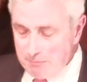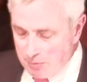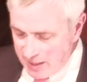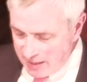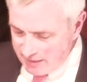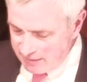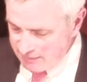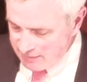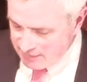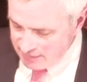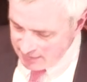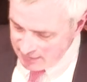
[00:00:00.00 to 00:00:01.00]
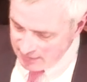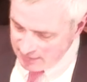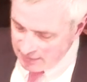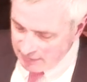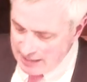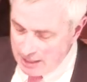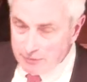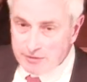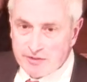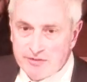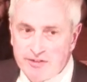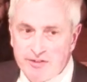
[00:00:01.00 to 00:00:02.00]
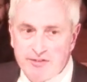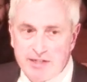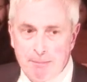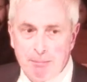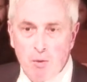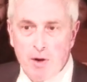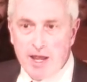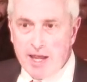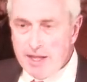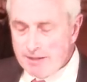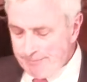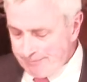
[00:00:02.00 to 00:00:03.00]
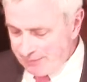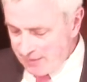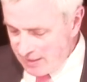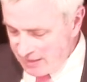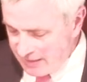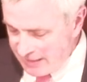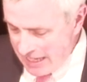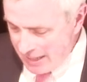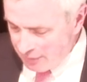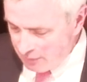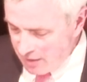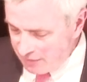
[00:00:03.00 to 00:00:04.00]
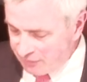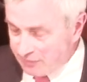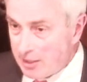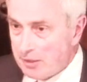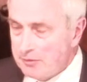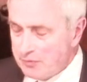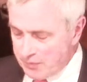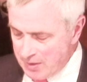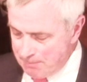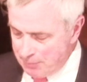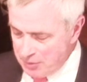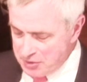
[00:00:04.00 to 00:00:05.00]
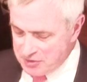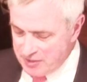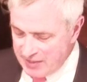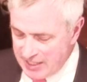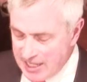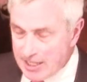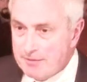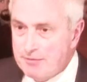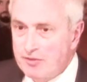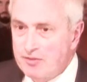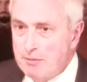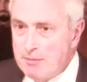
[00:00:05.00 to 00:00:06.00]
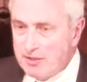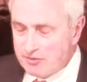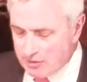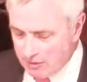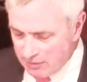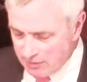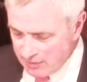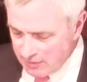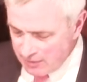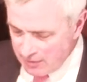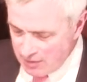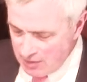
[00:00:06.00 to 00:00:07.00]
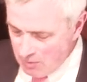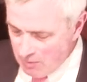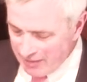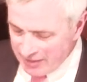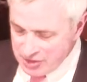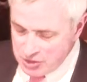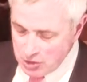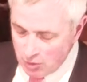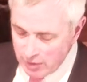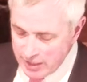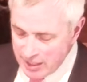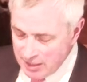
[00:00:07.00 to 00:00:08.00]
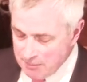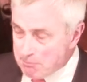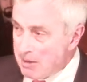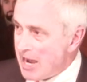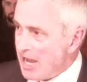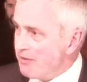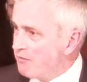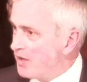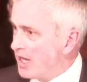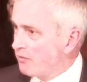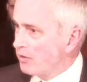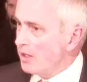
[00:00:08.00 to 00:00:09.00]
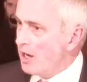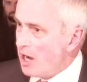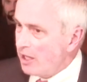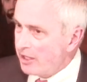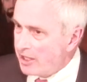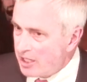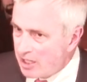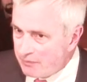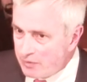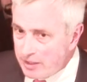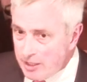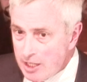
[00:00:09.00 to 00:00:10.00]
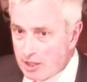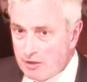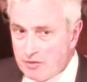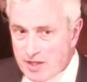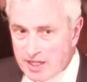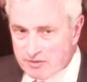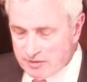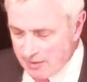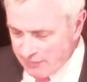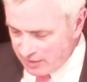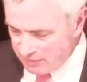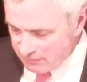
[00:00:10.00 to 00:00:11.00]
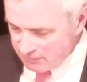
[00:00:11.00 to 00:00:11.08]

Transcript: break allows us to step away and gather ourselves for the push to the end of the semester while enjoying my favorite holiday of the year, Thanksgiving.